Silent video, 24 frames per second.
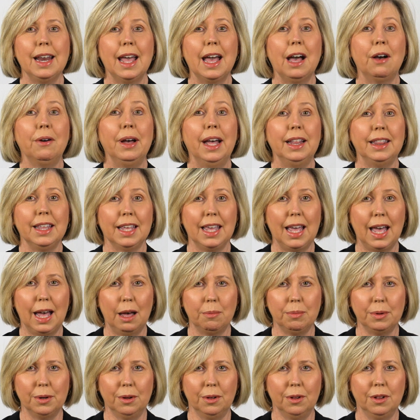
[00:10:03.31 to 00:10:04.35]
now at the
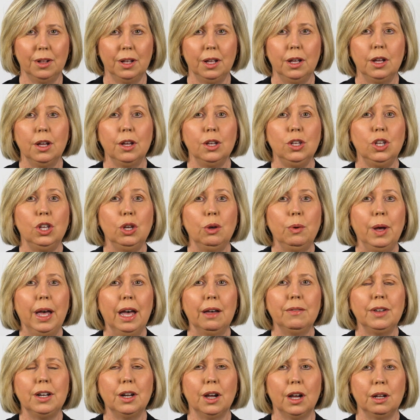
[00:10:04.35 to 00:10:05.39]
Capitol, you
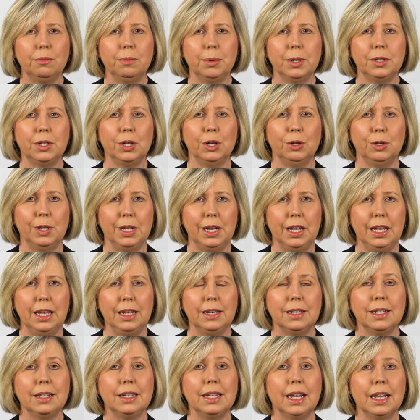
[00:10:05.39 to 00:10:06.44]
have an opportunity
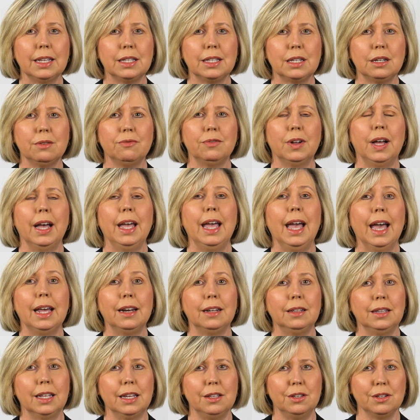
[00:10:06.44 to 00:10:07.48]
to testify at a
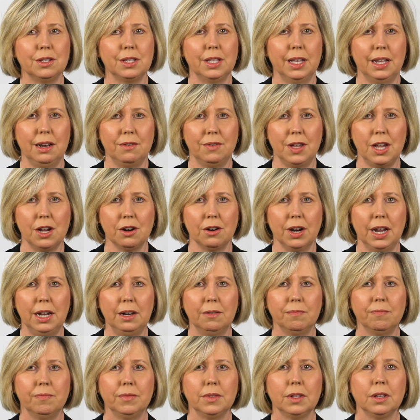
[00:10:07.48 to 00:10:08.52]
legislative hearing.
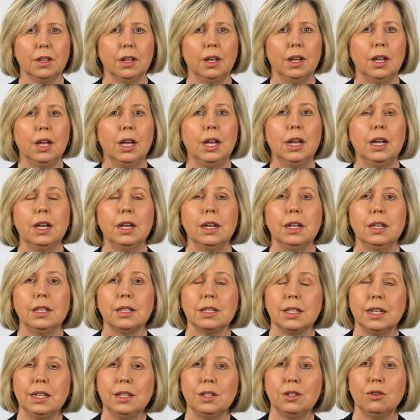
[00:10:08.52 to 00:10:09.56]

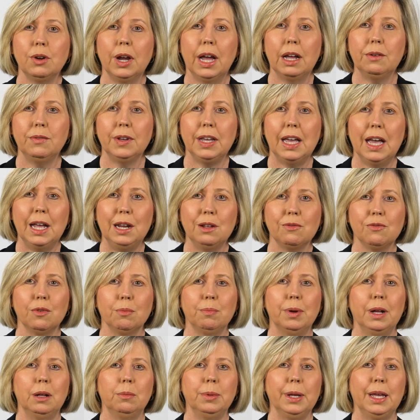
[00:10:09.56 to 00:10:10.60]
Since you're advocating for
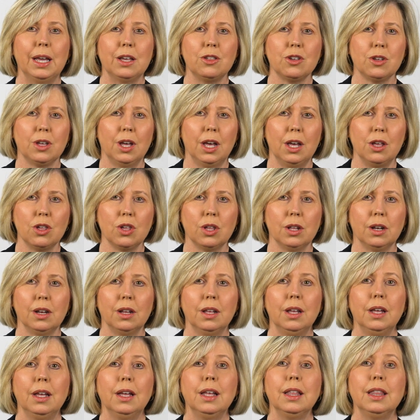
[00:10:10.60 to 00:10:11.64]
public education,
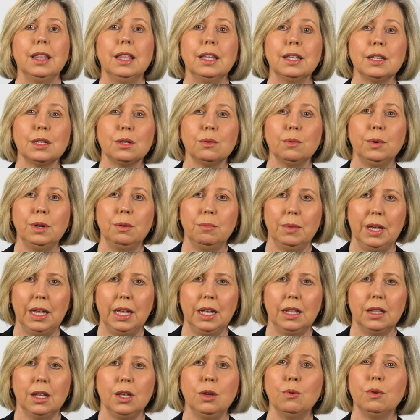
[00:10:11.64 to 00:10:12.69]
this would
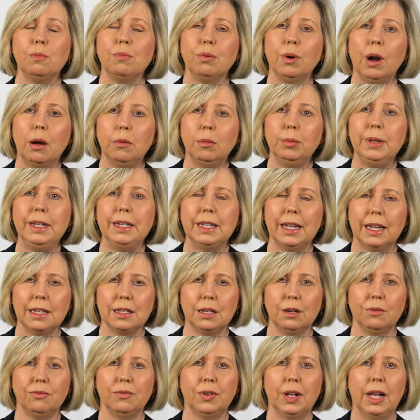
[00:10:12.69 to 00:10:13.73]
mean that you would probably
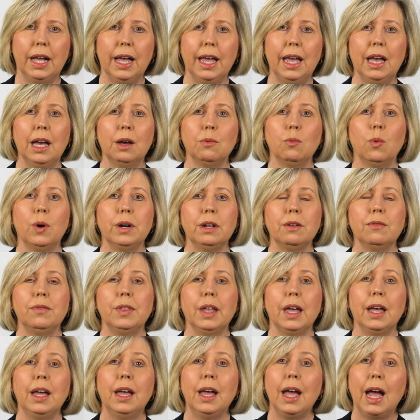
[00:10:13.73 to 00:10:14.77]
testify at one of
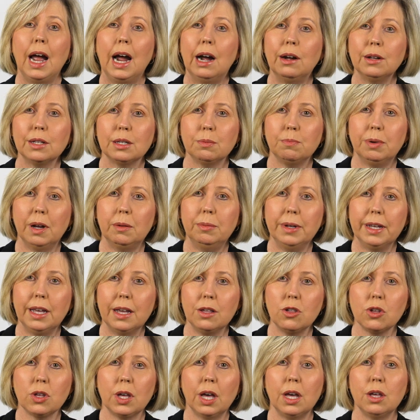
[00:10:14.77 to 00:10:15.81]
the House Public
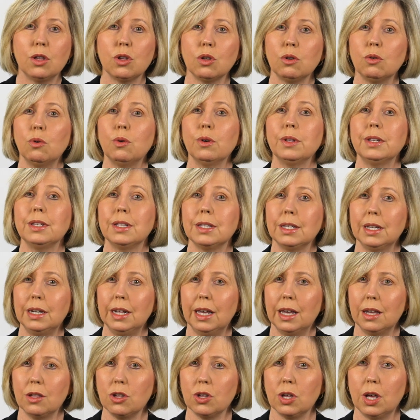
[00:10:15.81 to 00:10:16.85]
Education or the
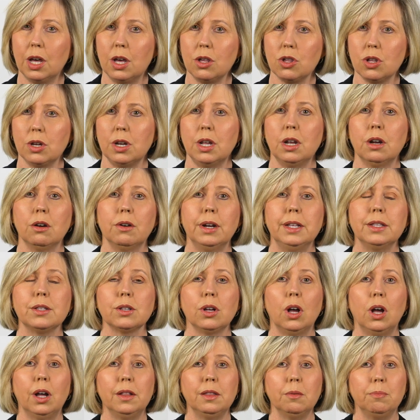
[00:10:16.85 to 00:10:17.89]
Senate Education hearings
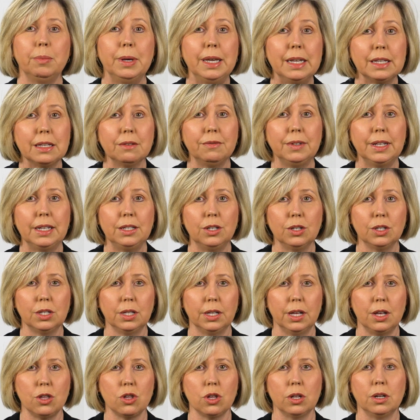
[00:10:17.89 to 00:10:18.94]
on the piece of
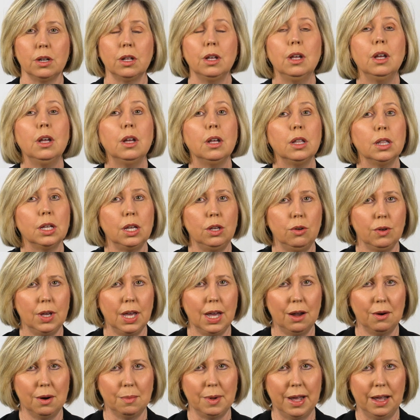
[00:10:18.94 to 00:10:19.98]
legislation that you
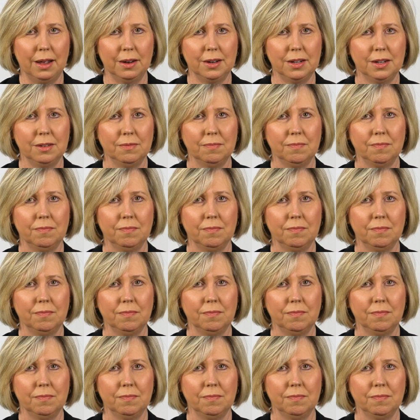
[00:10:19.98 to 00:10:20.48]
care about.